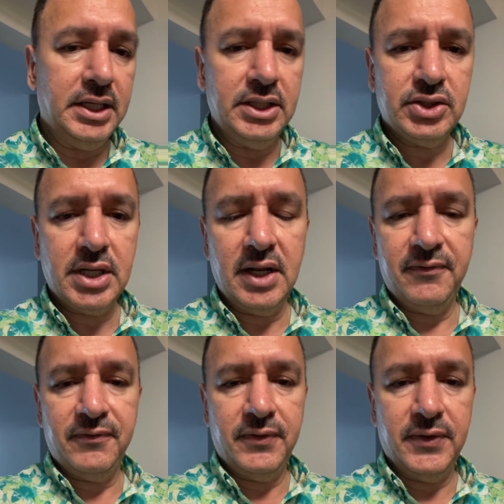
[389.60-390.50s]
kind of
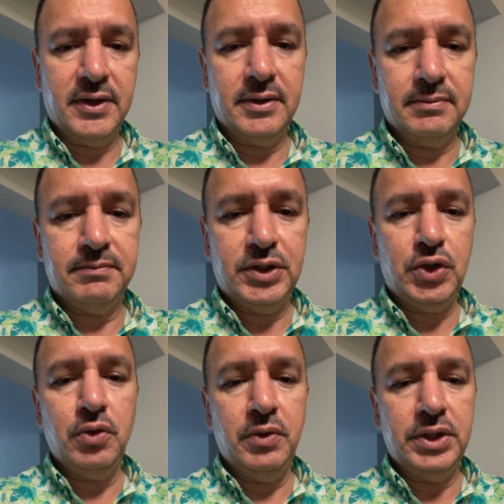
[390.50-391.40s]

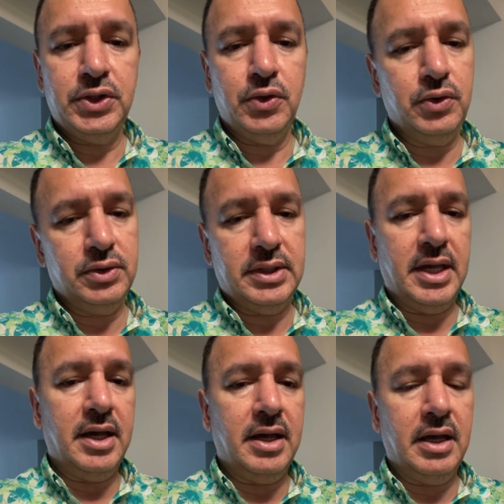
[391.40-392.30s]
two issues
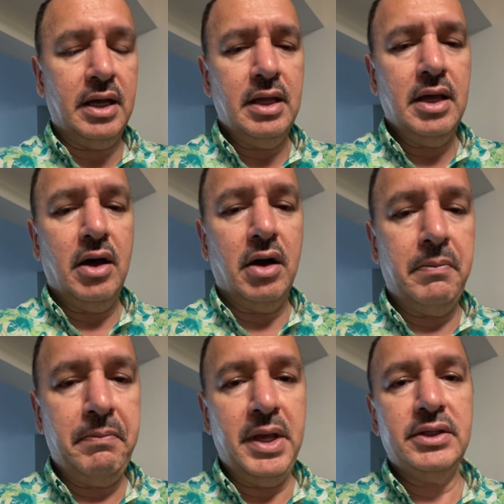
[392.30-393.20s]
are
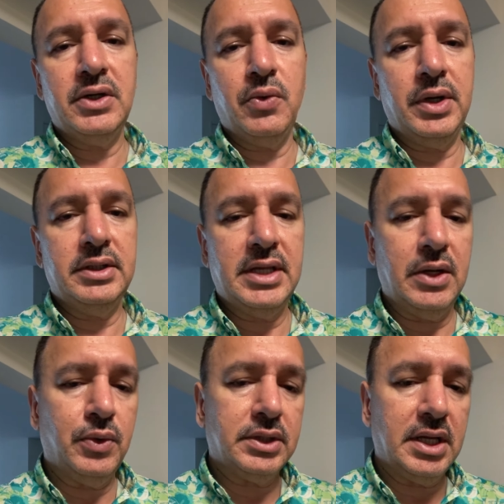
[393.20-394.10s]
major one that
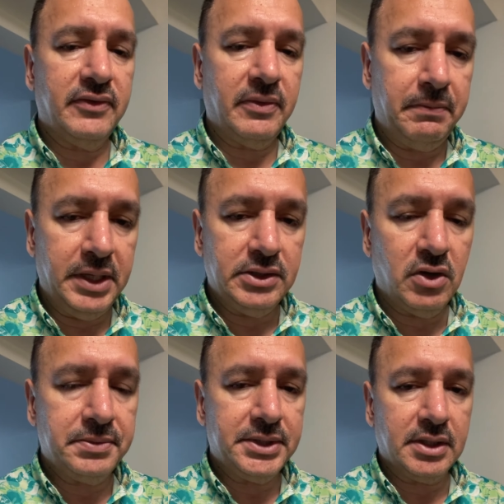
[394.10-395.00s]
was kind of a major
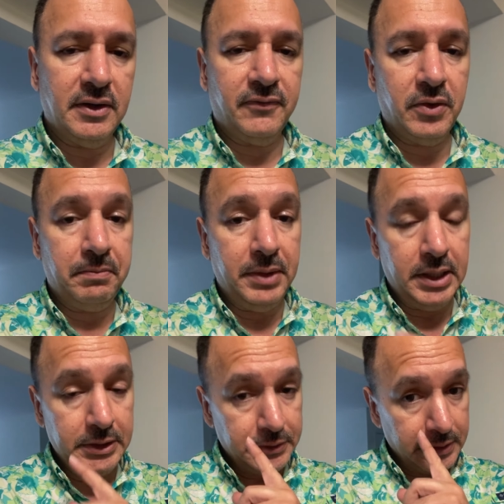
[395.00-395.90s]
obstacle for
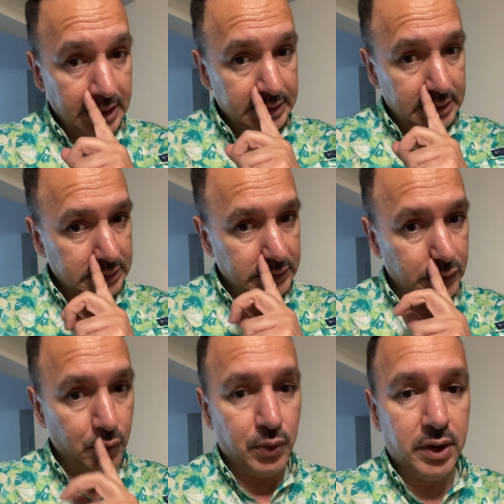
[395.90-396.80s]
me to get this to
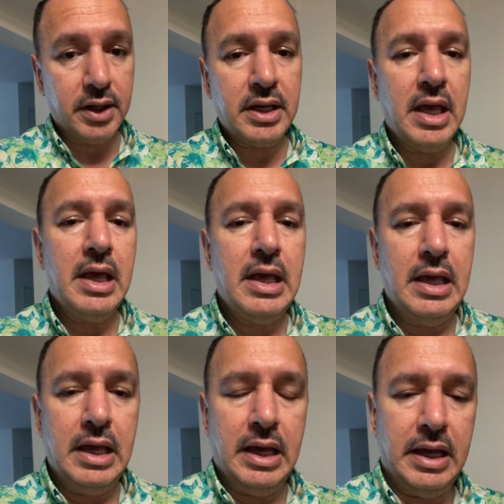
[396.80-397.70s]
work.
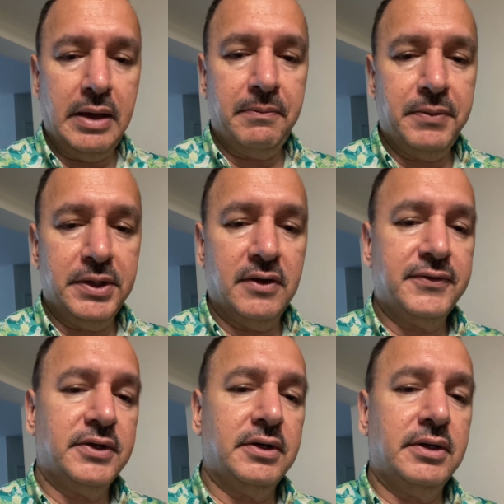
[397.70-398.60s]
But
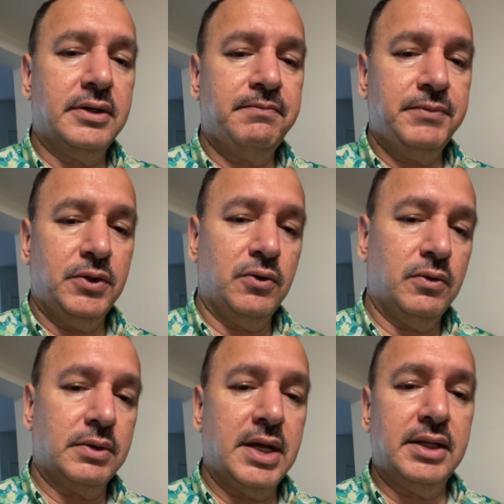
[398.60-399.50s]
after
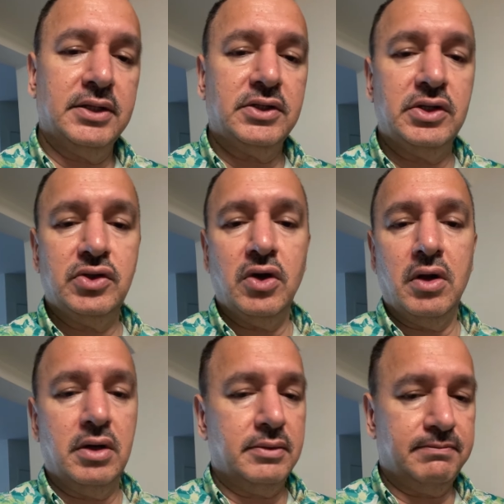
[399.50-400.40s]
getting this
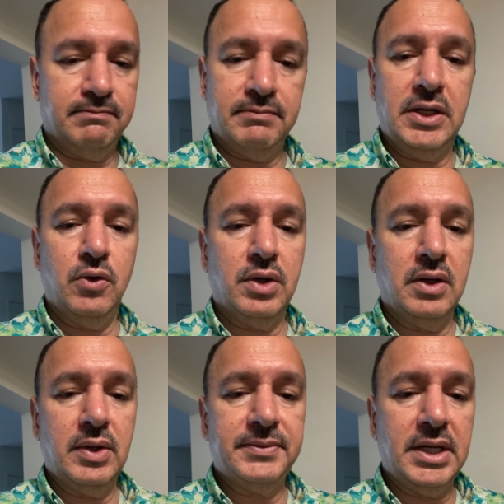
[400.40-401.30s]
resolved, my local
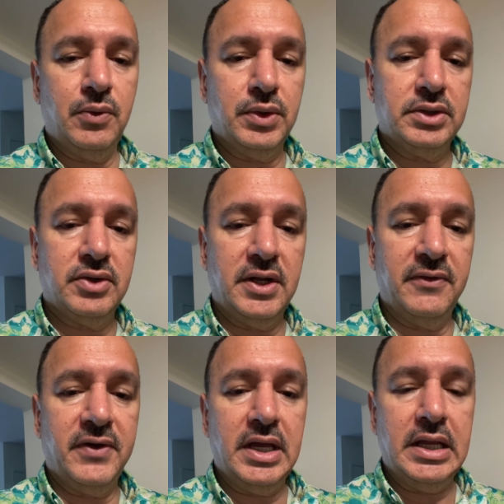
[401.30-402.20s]
website was running
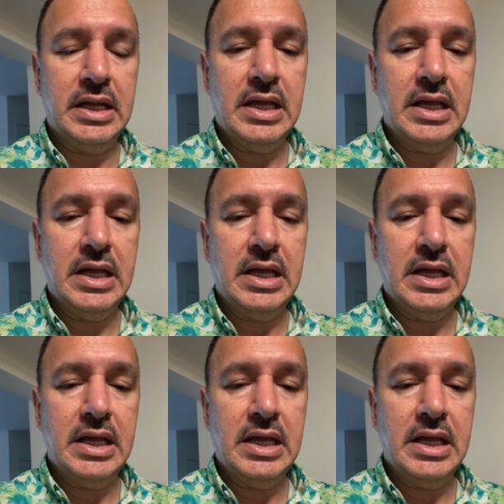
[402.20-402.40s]
fine.